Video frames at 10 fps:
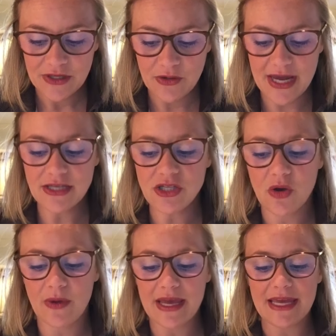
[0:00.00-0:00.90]
Okay,
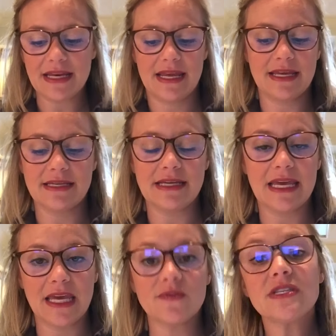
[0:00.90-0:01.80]
so
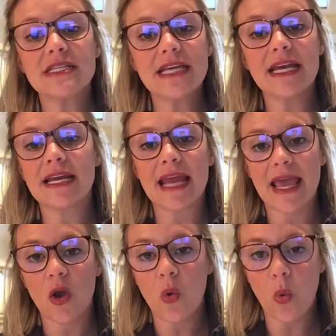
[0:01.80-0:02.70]
it gives the tenant
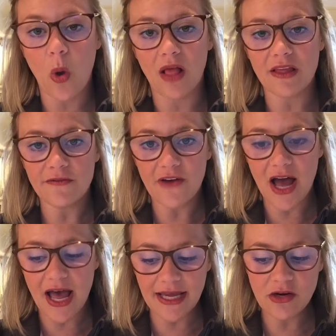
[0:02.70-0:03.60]
a
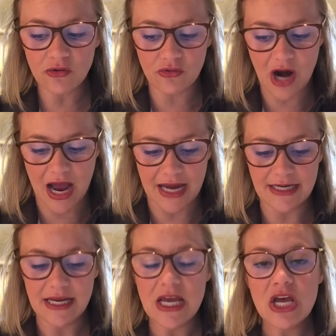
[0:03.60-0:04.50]
qualified
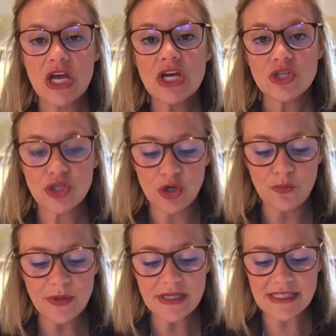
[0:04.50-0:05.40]
right
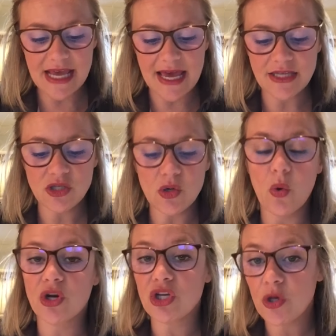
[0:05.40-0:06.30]
to possess
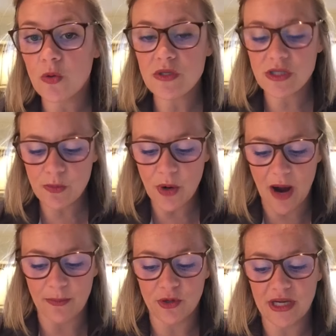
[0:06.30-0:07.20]
or use the
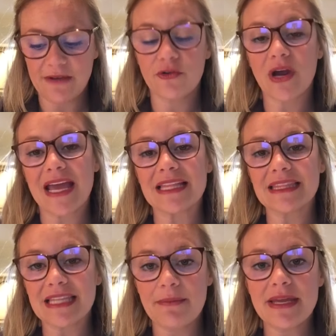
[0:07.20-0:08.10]
property for
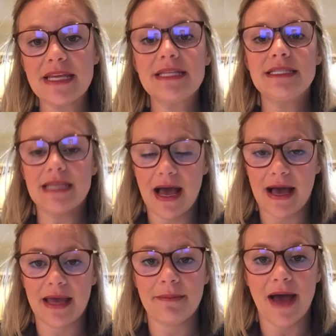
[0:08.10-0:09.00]
a limited
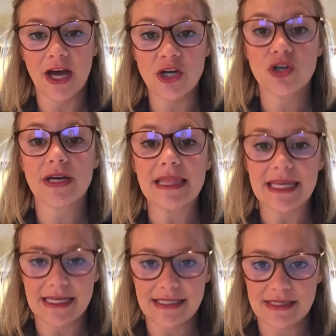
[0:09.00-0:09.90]
time under a
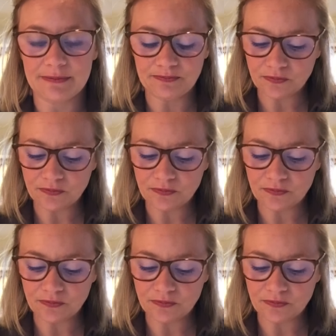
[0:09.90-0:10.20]
lease.